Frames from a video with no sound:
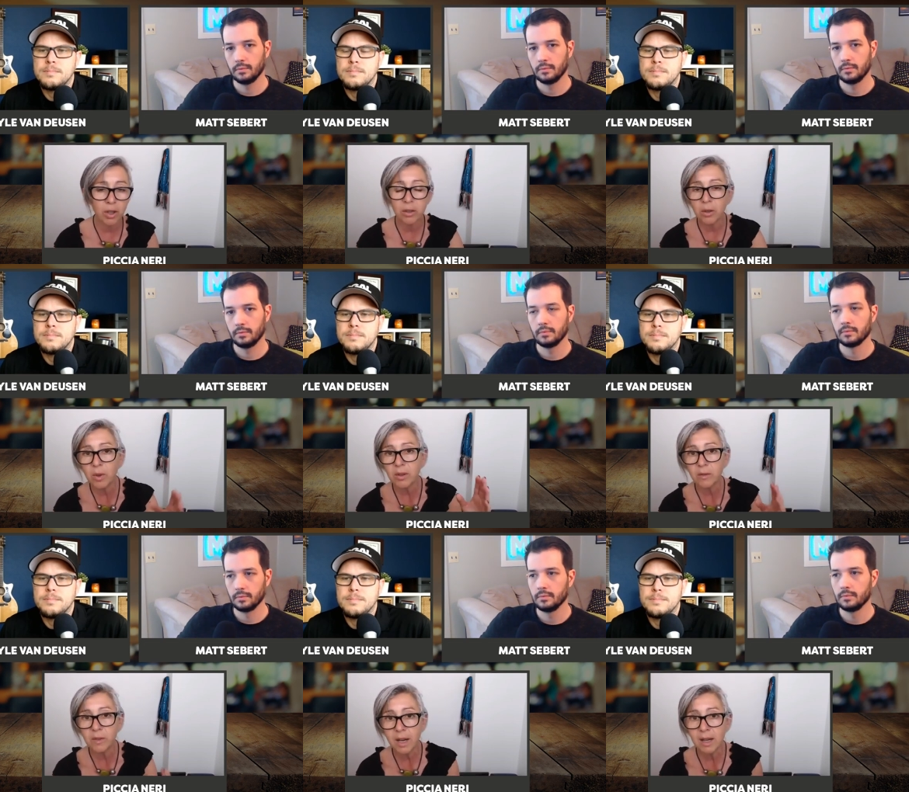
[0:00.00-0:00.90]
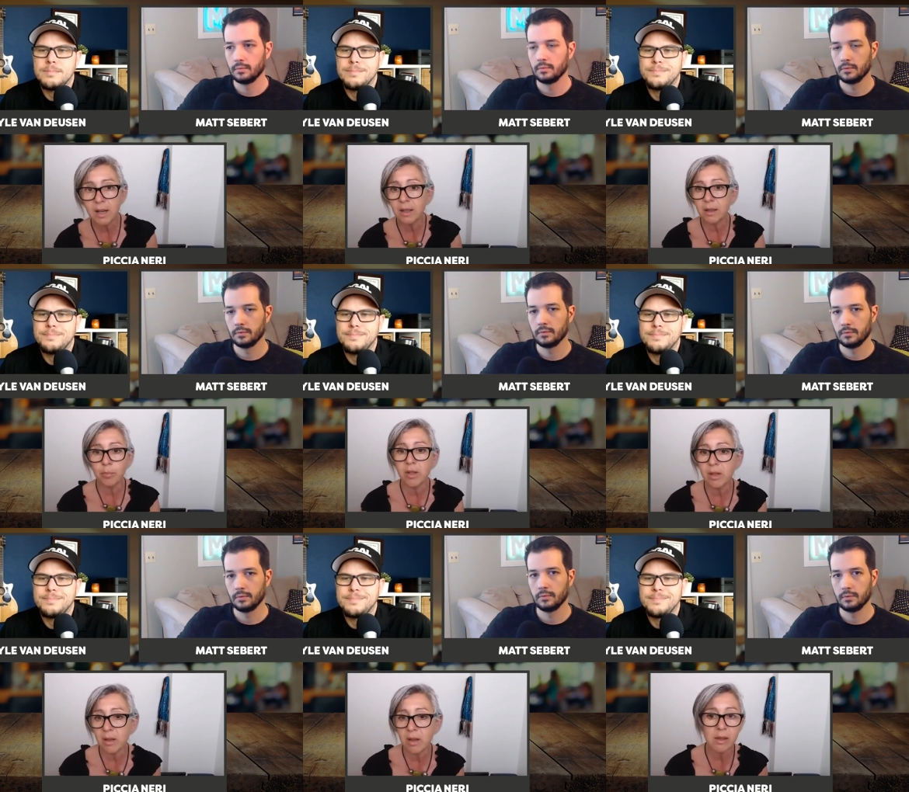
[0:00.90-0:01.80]
Speaker 1: you know once you've done it it's printed
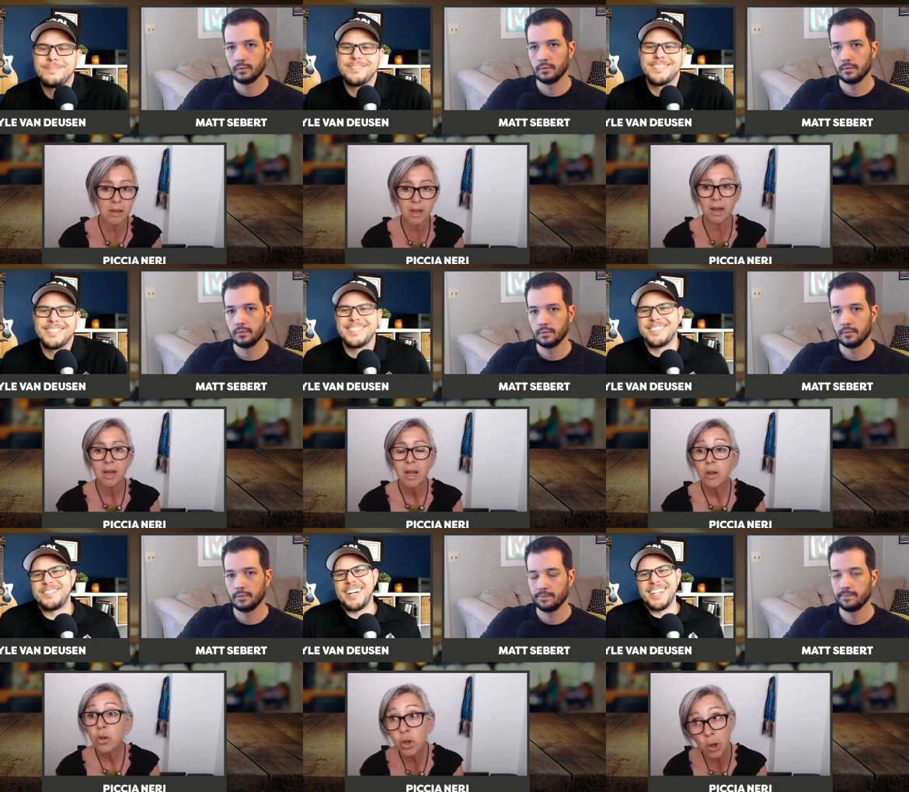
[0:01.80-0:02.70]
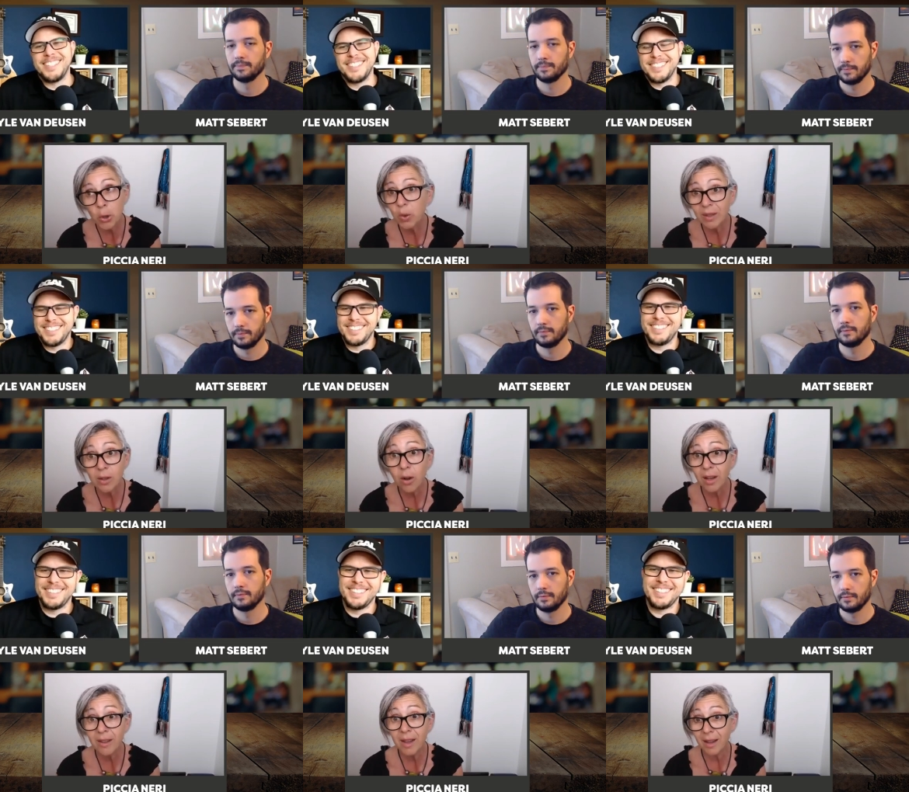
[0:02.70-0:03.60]
that's it right. no it's not like
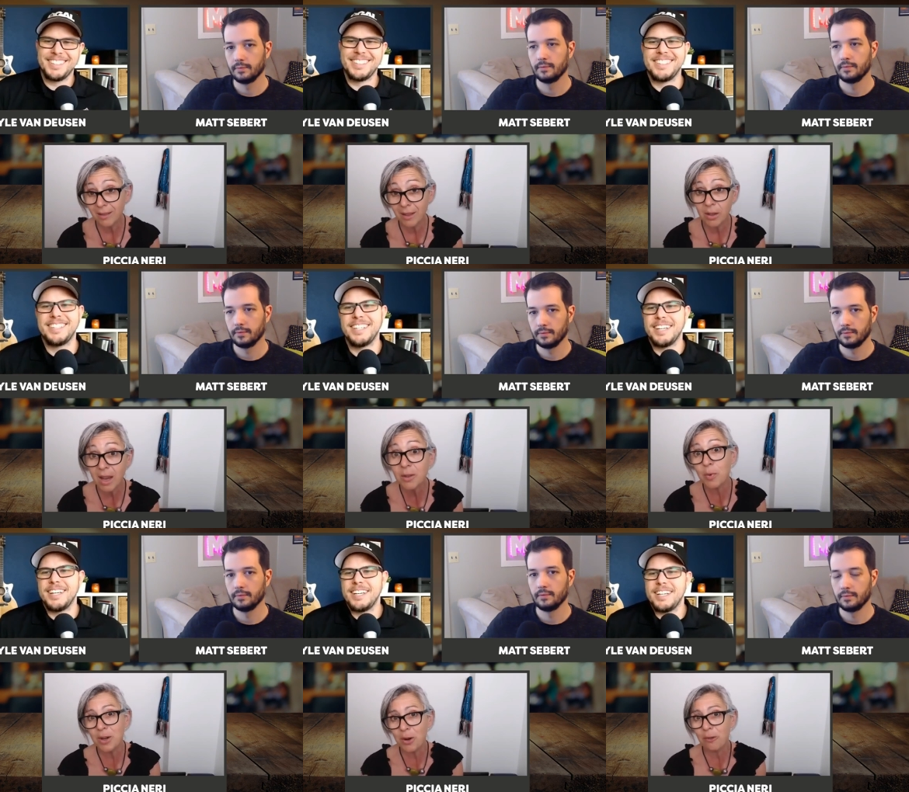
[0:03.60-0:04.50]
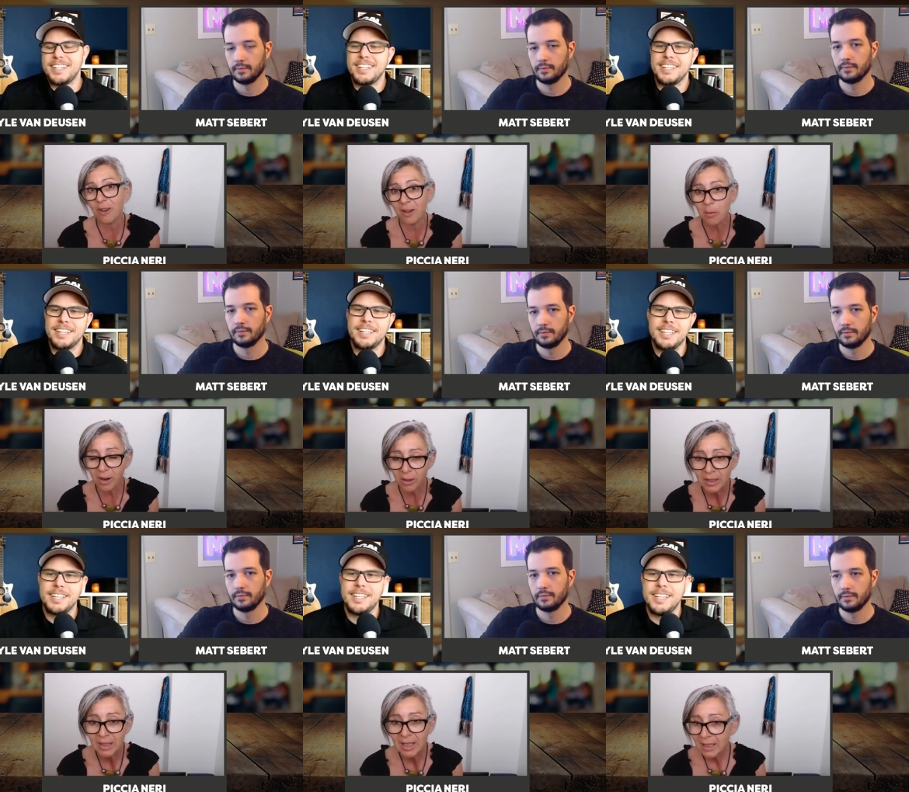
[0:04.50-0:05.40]
that as we know very well
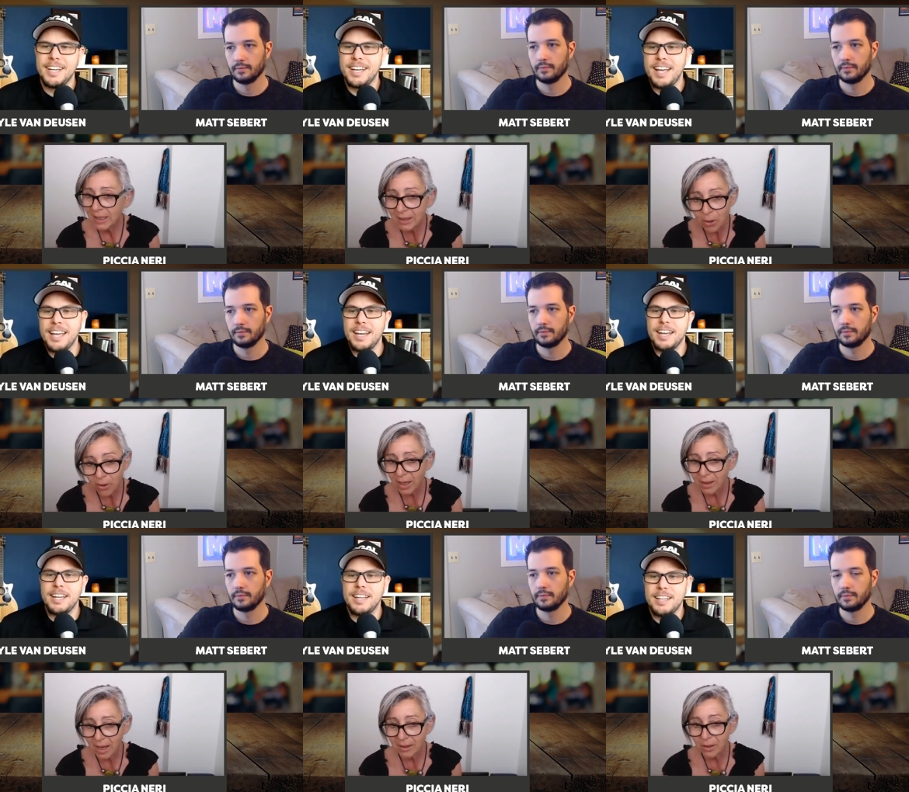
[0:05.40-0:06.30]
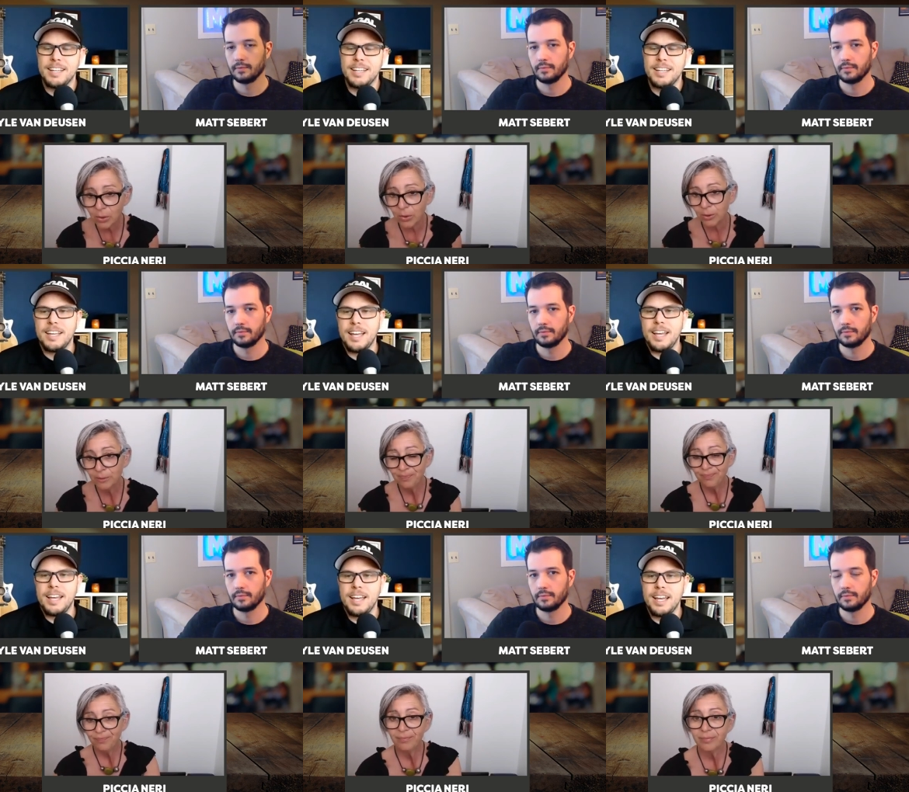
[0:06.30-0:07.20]
yeah it's not and-
Speaker 2: like that
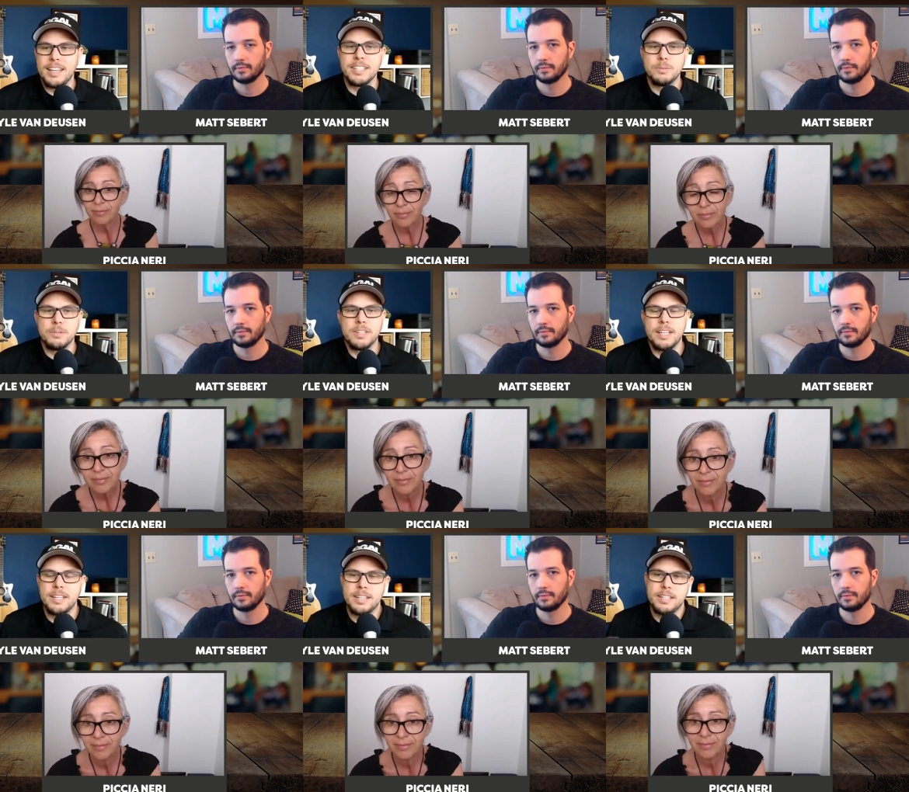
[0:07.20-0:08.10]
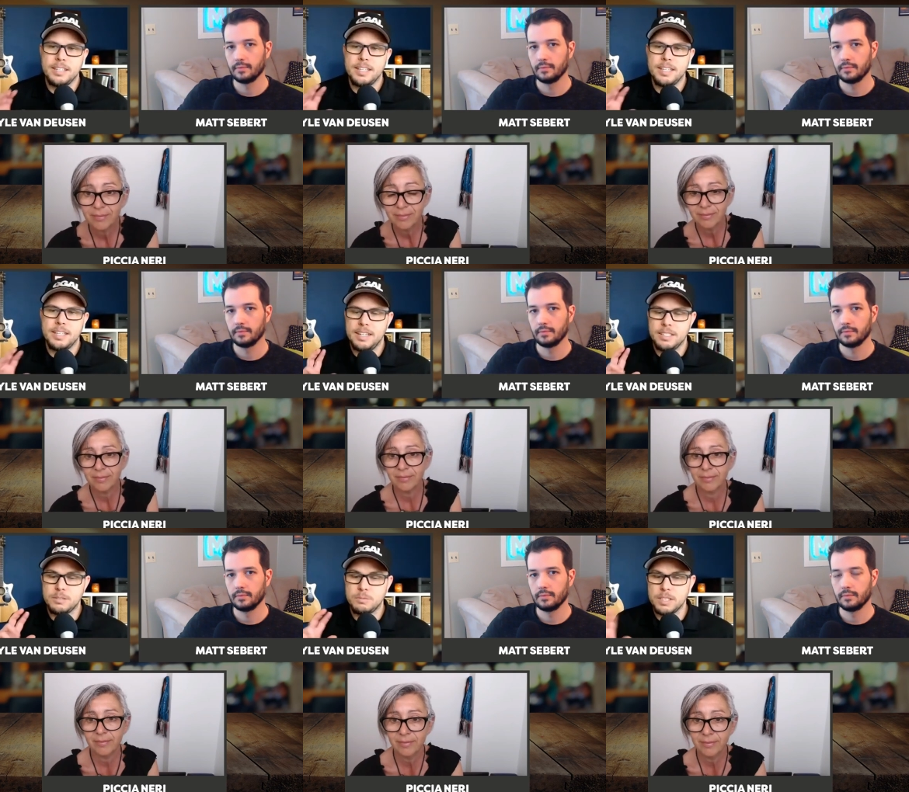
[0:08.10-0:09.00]
and that's one thing that that is
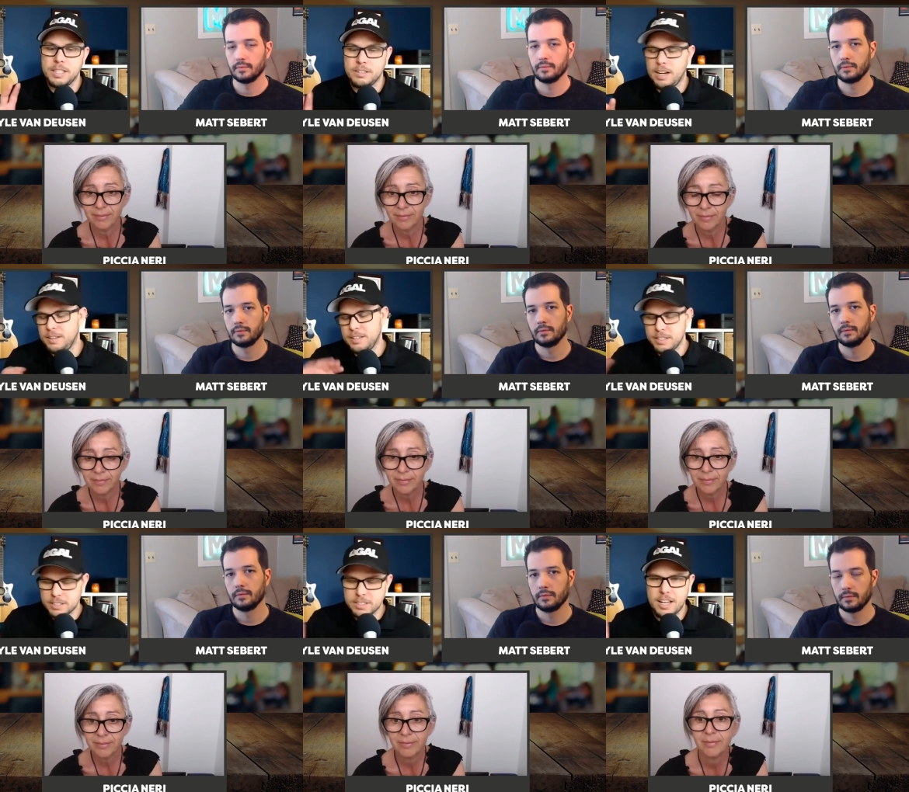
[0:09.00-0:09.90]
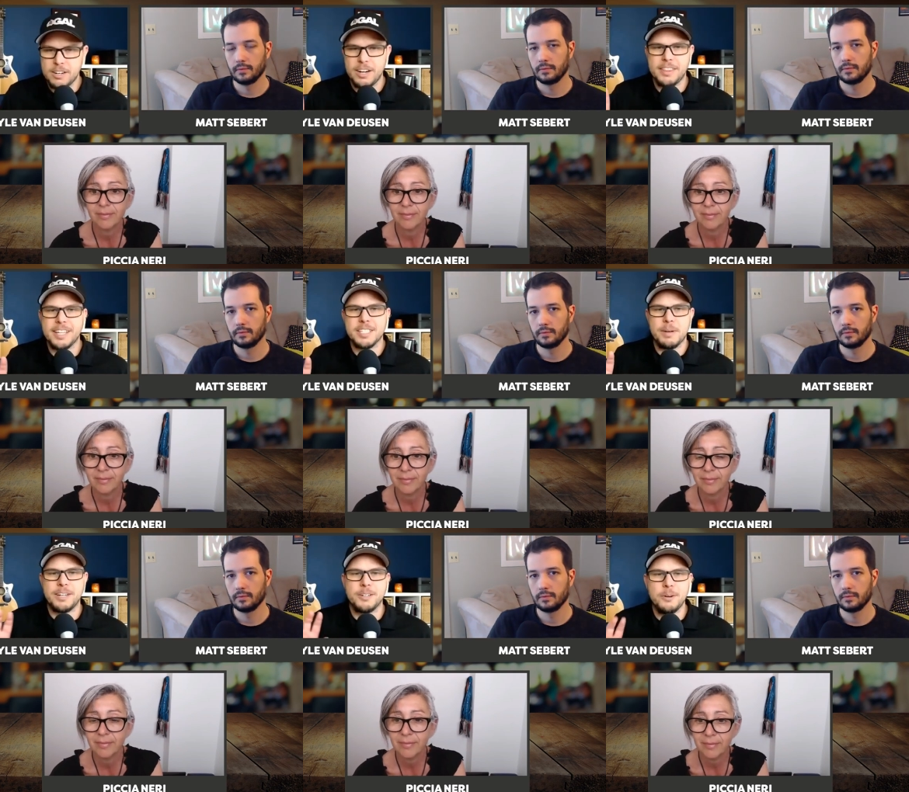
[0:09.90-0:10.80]
really great and there's a lot of great things about your
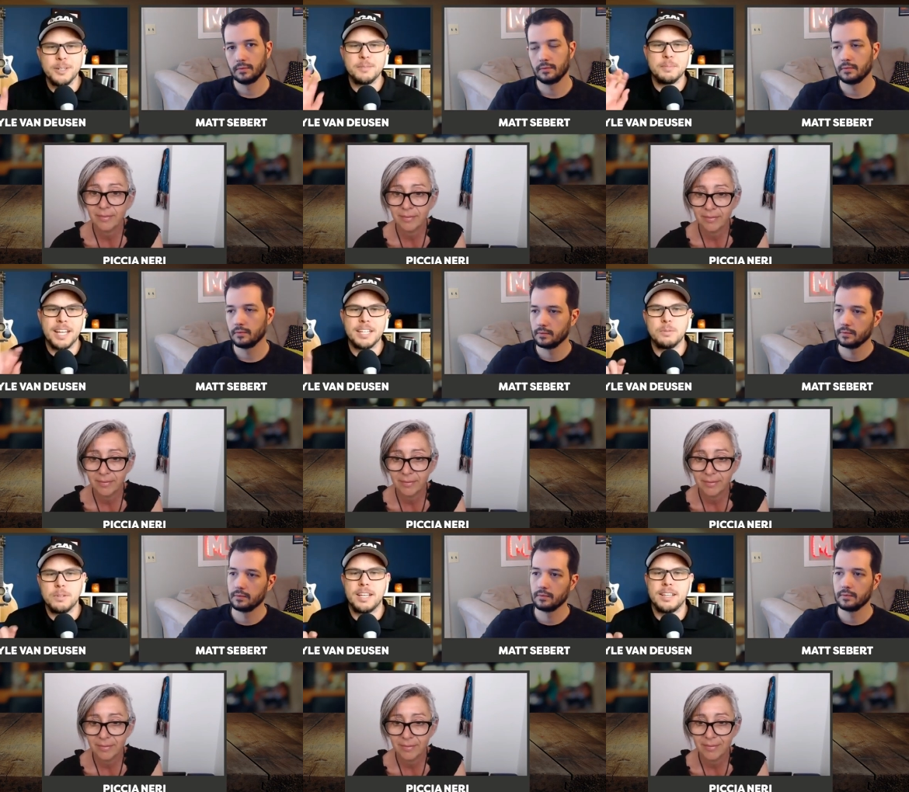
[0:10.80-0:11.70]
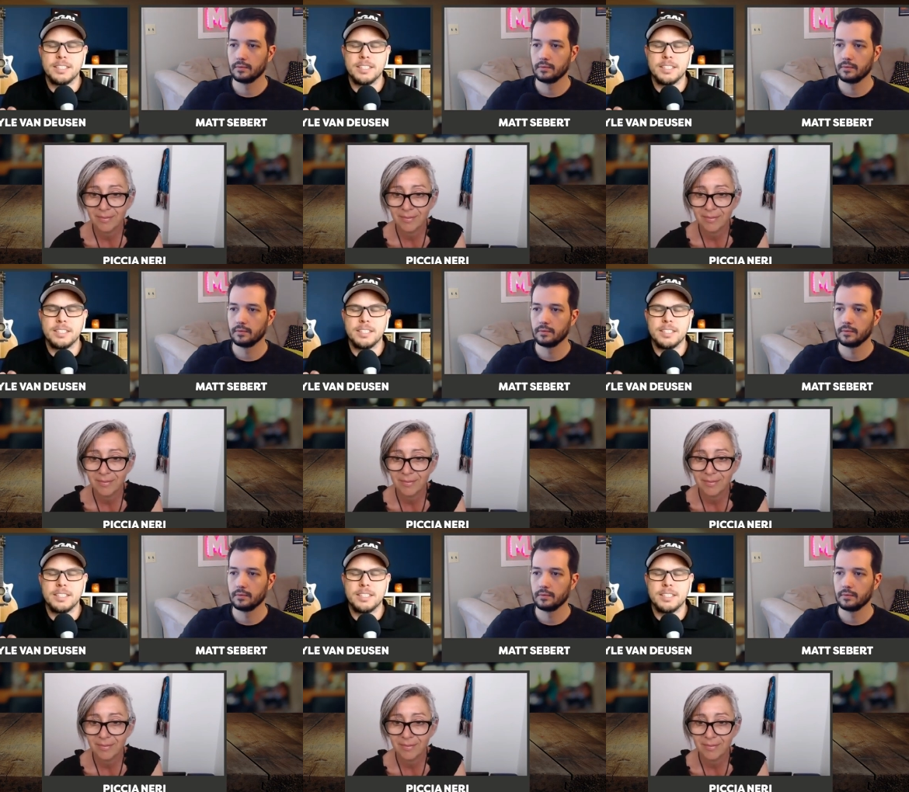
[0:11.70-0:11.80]
course but that's one thing that's